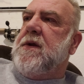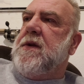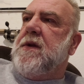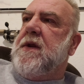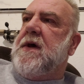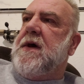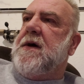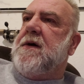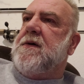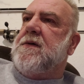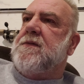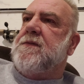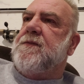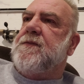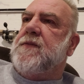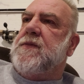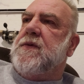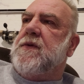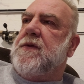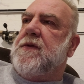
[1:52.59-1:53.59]
Now,
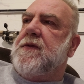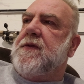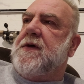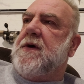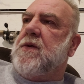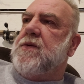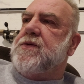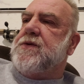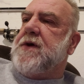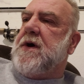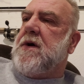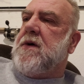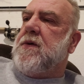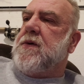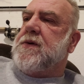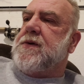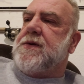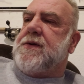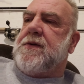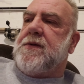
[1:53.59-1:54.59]
those
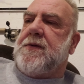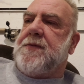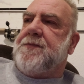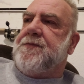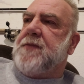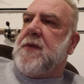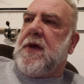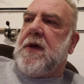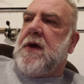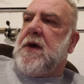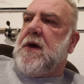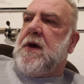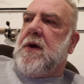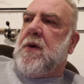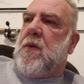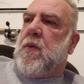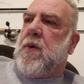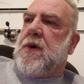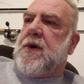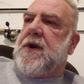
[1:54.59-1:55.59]
dogs
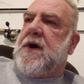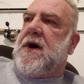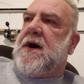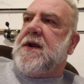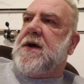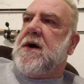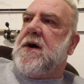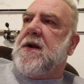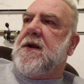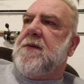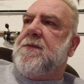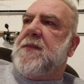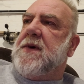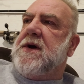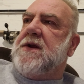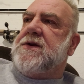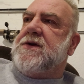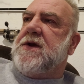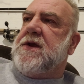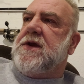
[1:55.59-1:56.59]
were not hunted
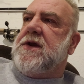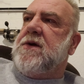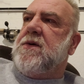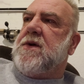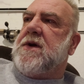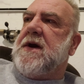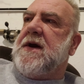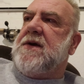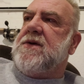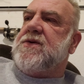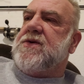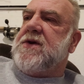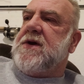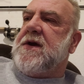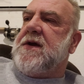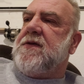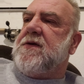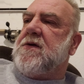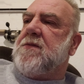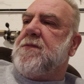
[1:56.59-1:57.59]
much in
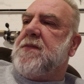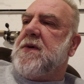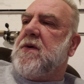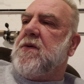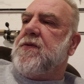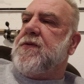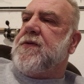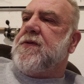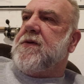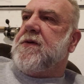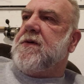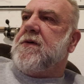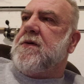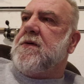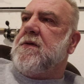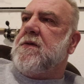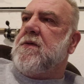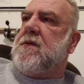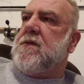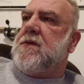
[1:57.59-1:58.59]
UKC. They're both
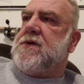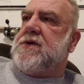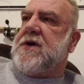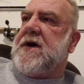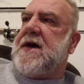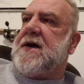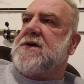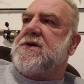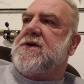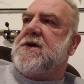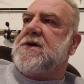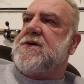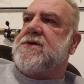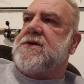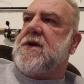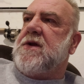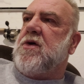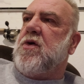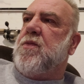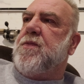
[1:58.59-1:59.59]
Jack's
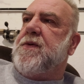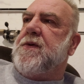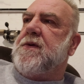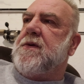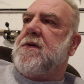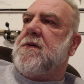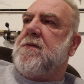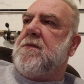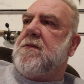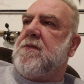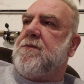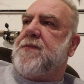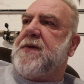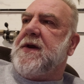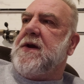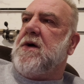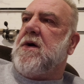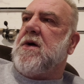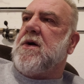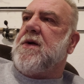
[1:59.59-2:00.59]
just an open
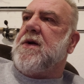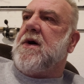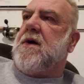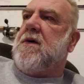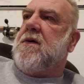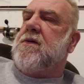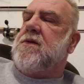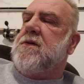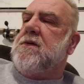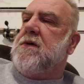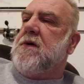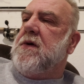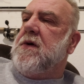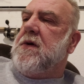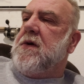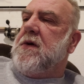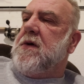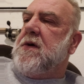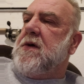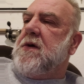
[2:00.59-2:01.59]
PR dog.
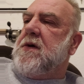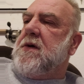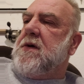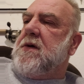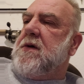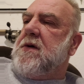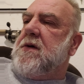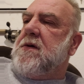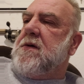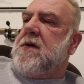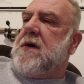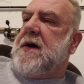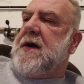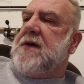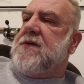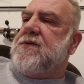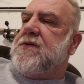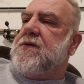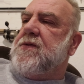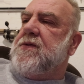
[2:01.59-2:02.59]

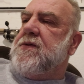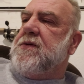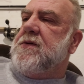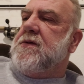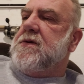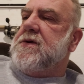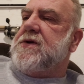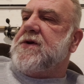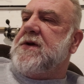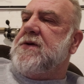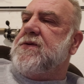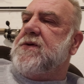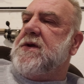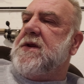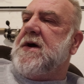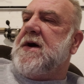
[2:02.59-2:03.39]
Hazel, she's a